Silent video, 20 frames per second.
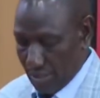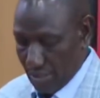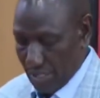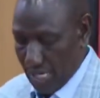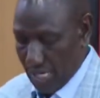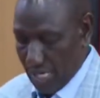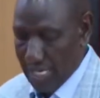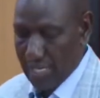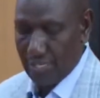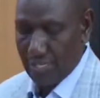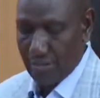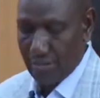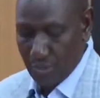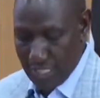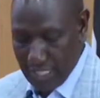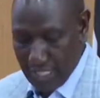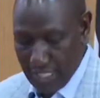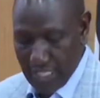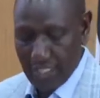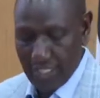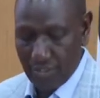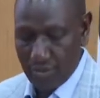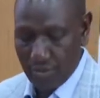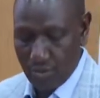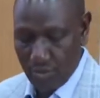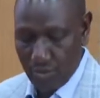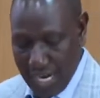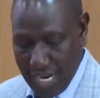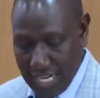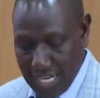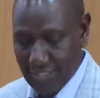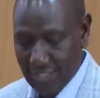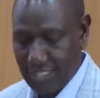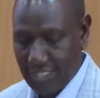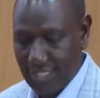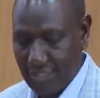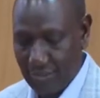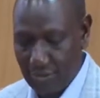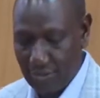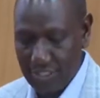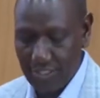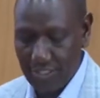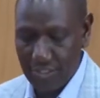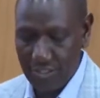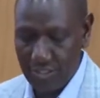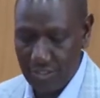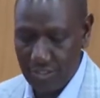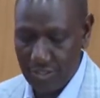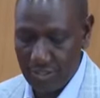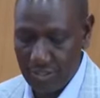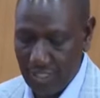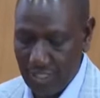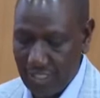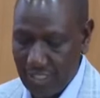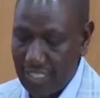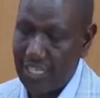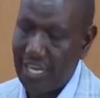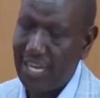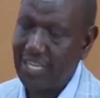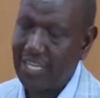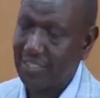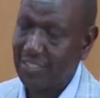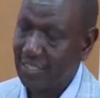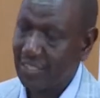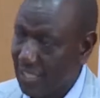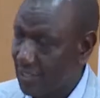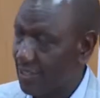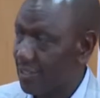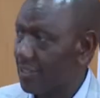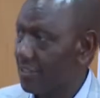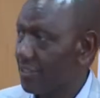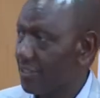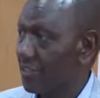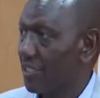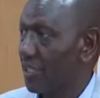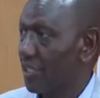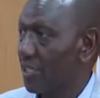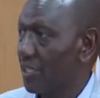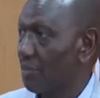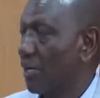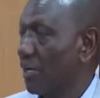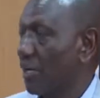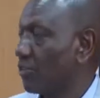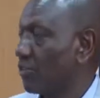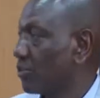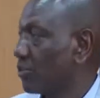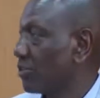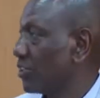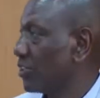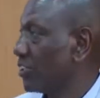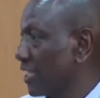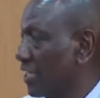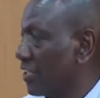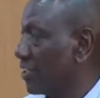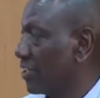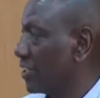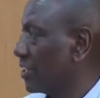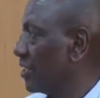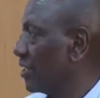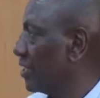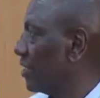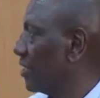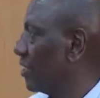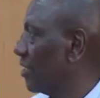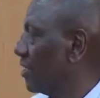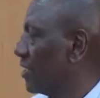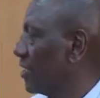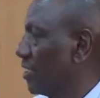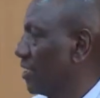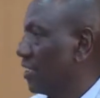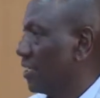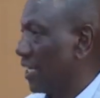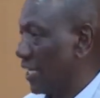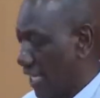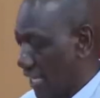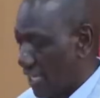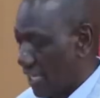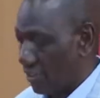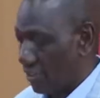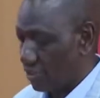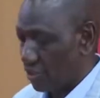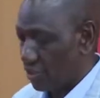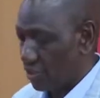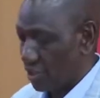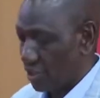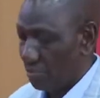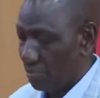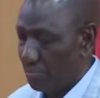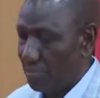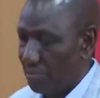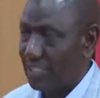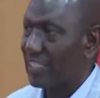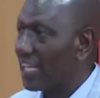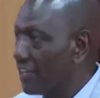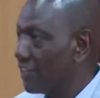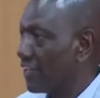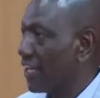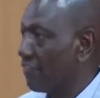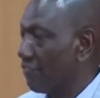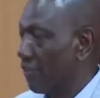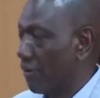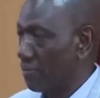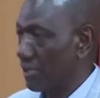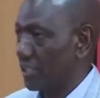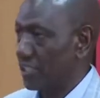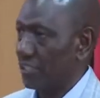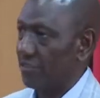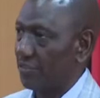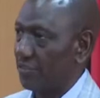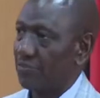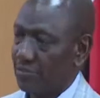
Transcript: And we need to answer the questions that they ask us about integrity and accountability in the affirmative.